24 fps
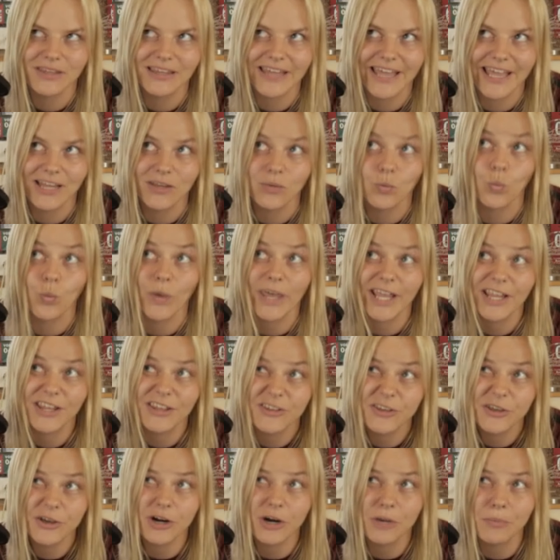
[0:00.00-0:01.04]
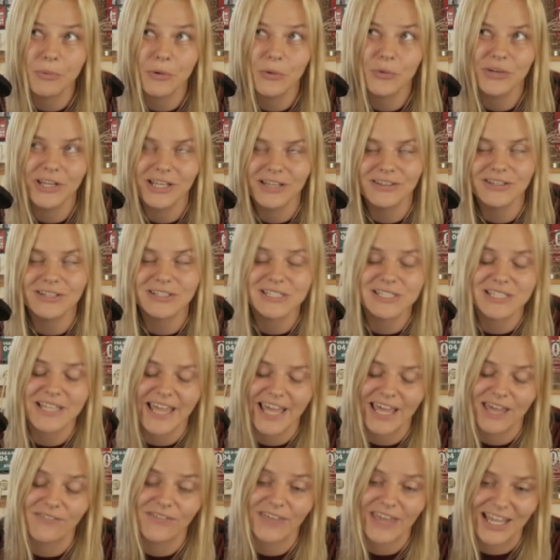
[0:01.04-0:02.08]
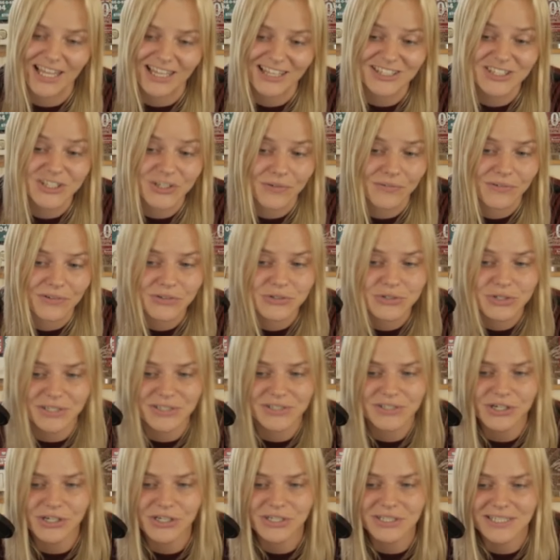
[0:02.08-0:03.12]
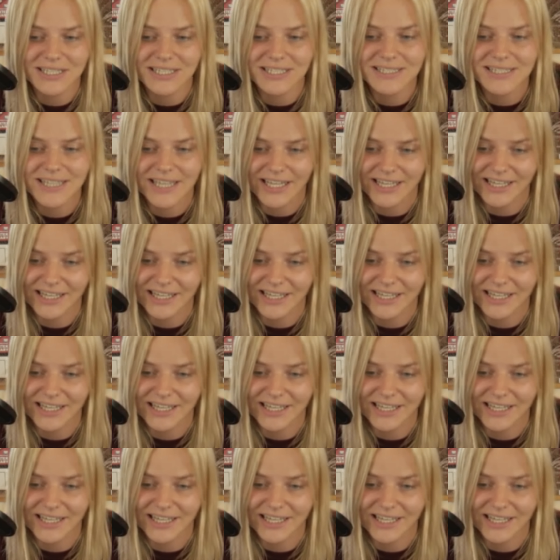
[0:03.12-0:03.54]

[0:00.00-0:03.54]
that when your opponent doesn't have any Digivolution sources,